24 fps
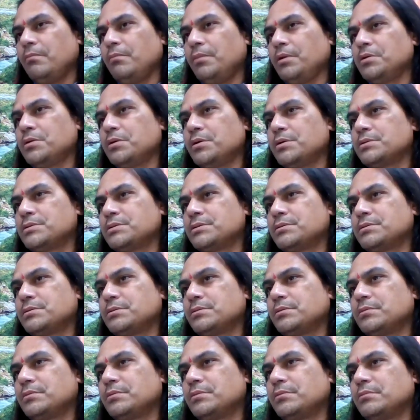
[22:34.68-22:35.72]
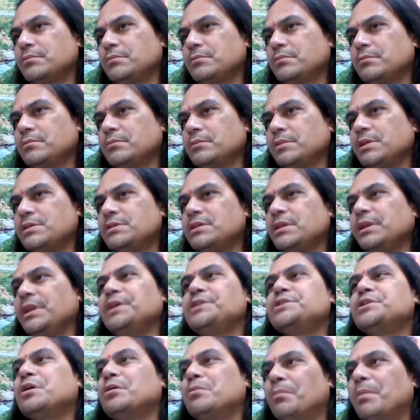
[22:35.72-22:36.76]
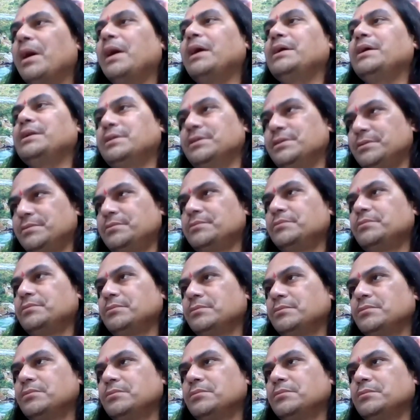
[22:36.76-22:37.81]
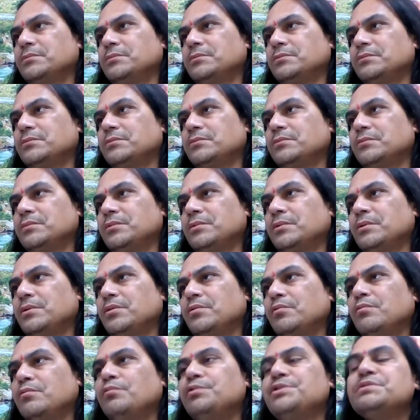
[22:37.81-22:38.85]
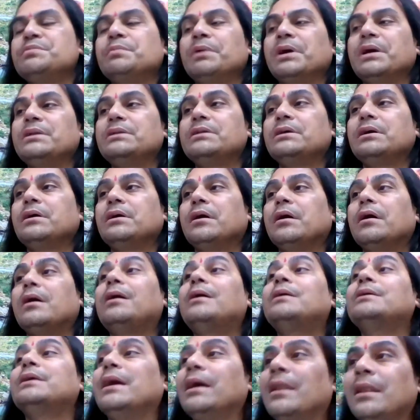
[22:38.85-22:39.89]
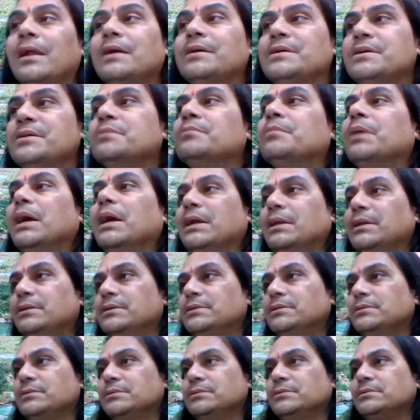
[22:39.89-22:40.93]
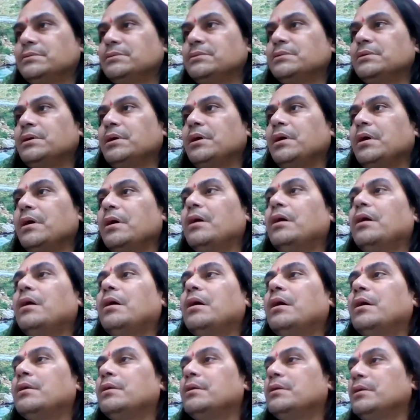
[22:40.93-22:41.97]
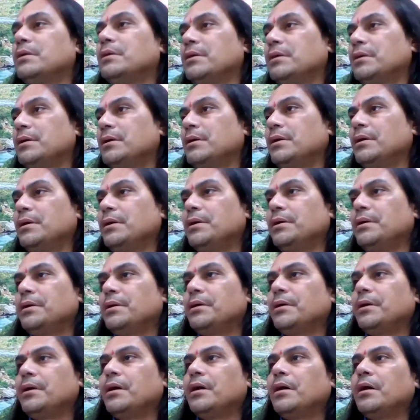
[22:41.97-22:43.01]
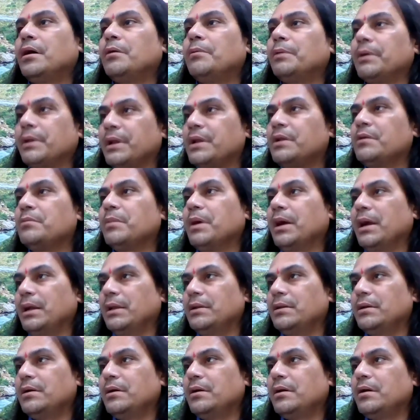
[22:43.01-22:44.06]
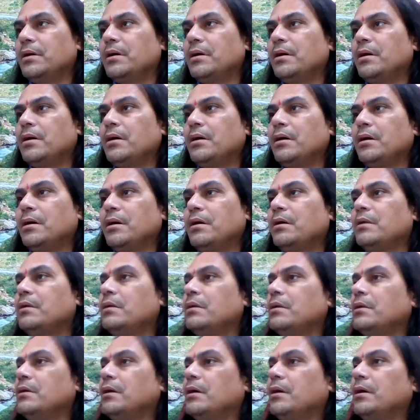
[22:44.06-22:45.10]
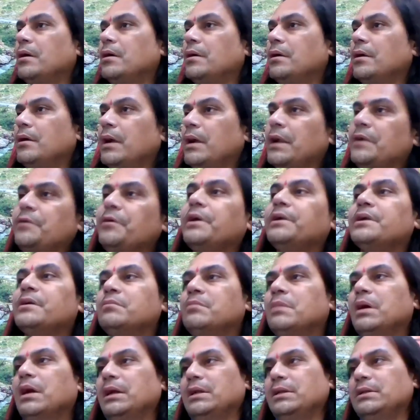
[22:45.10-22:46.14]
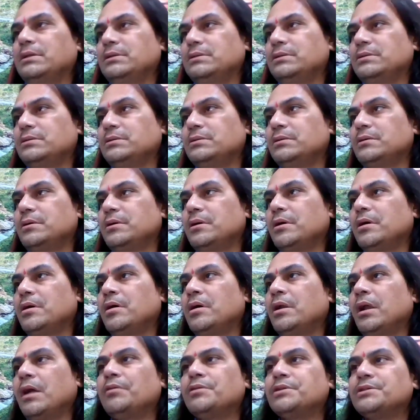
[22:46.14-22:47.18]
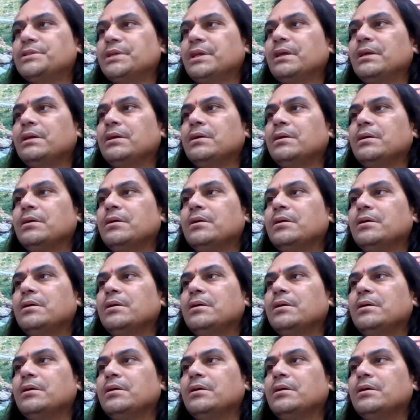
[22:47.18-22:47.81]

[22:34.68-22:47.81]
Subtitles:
Because this is the nature of mind. Which mind? Unenlightened mind, unawakened mind, uneducated mind, or I would say,